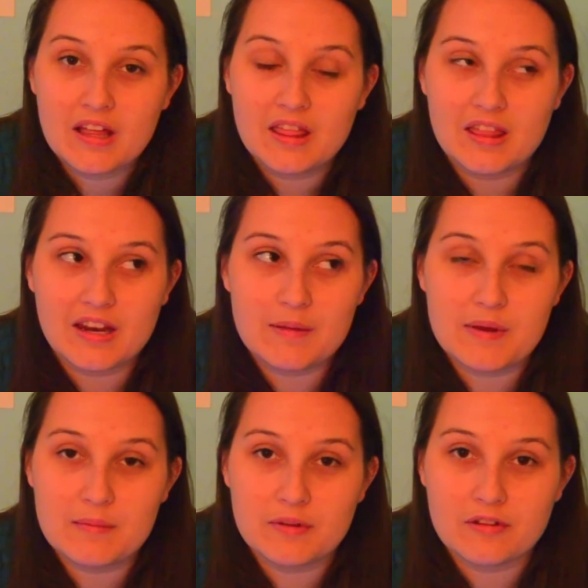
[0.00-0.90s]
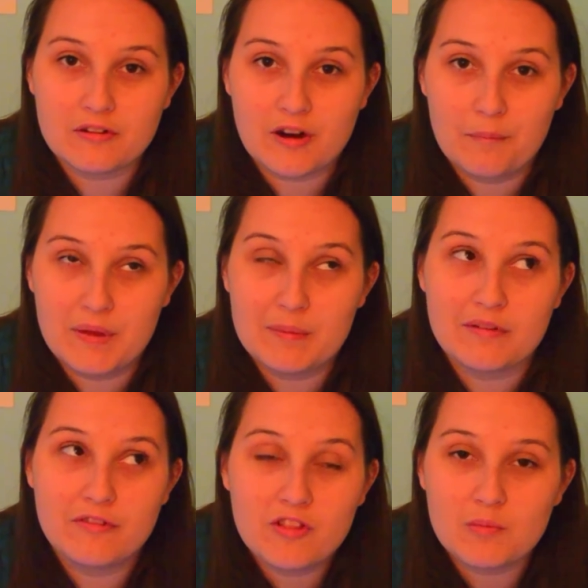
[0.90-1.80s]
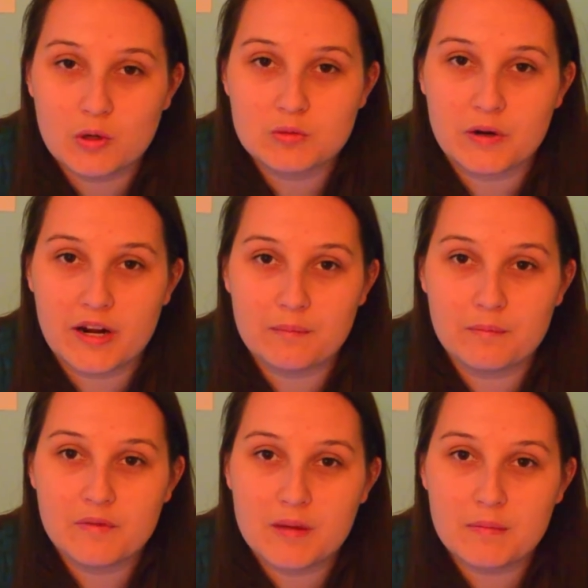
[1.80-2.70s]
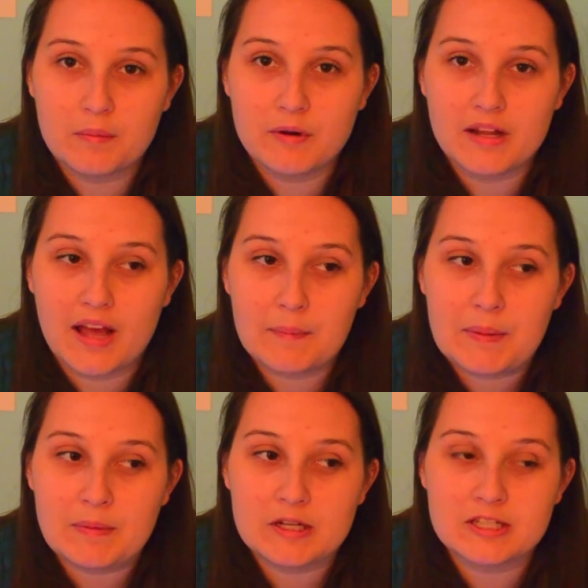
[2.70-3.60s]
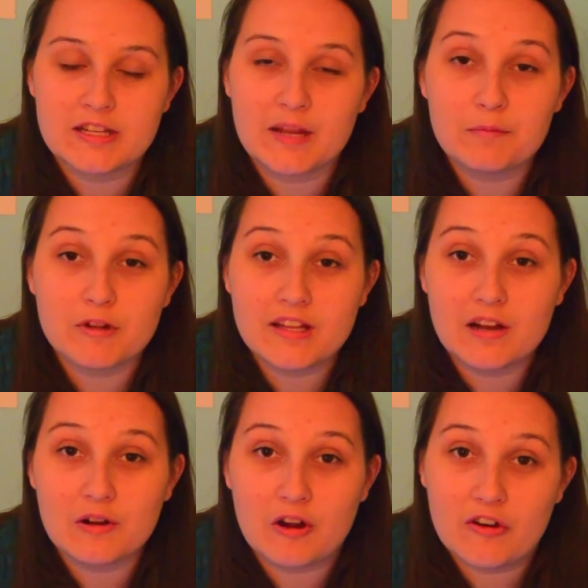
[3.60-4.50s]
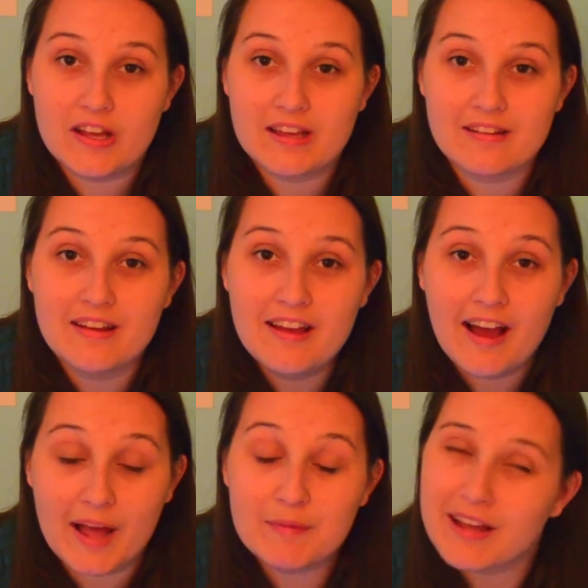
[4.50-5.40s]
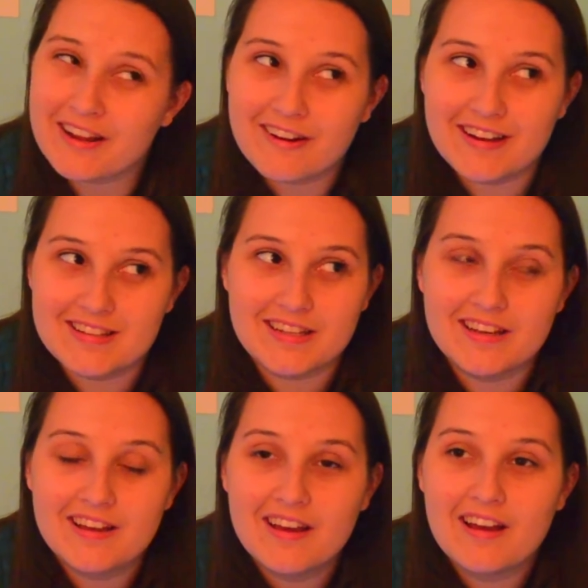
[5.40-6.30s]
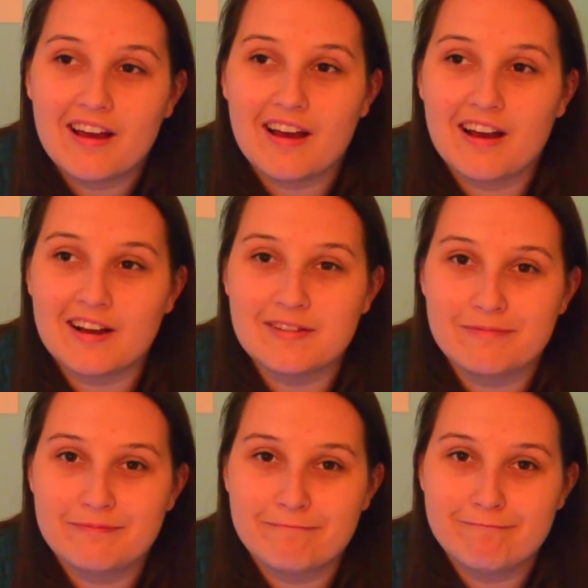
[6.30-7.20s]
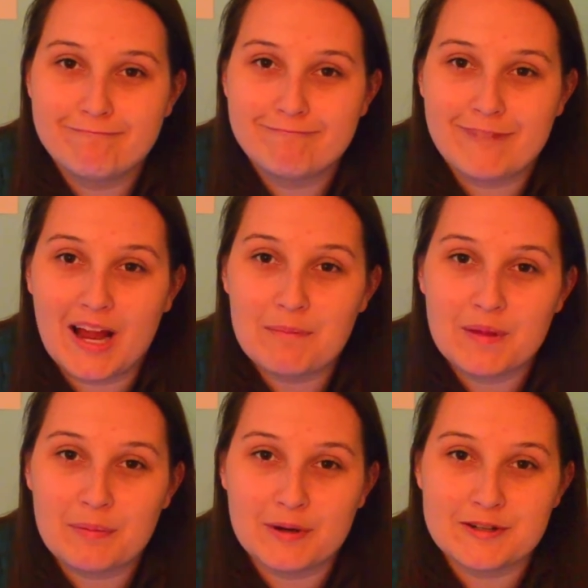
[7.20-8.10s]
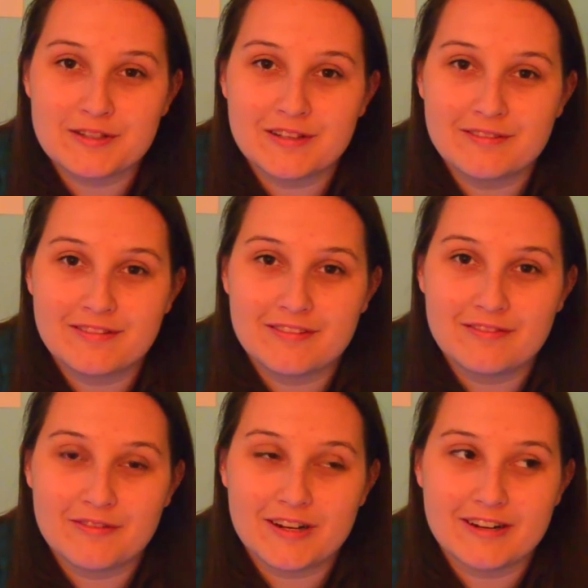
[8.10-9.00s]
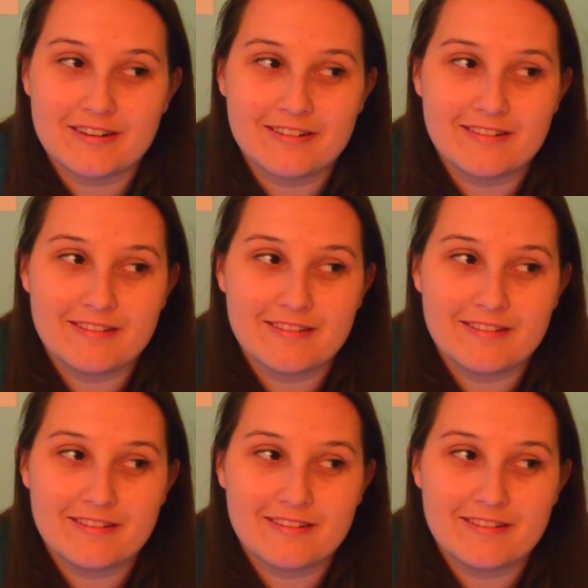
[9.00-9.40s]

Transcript: then I might be a little grumpy, but for the most part I'm a pretty happy person. I'm really outgoing. I'm kind of crazy. I'm that person where